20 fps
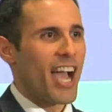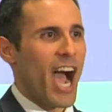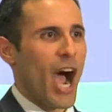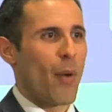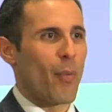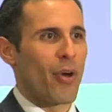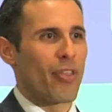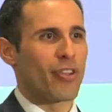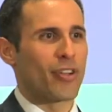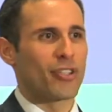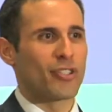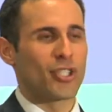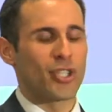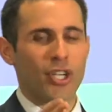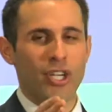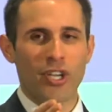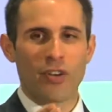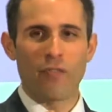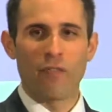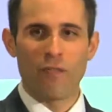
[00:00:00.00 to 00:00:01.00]
on whether to
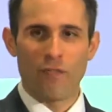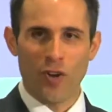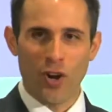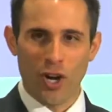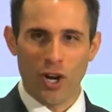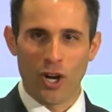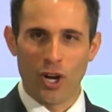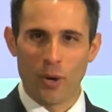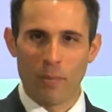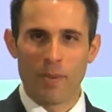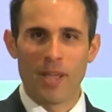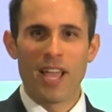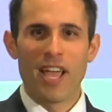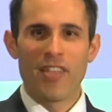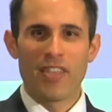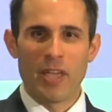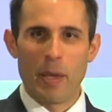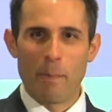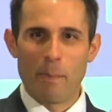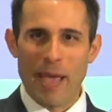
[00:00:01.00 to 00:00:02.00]
confirm
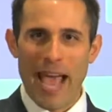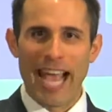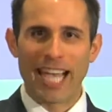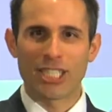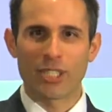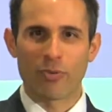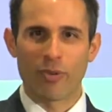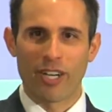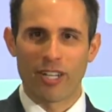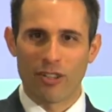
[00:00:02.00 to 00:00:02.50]
the ambassador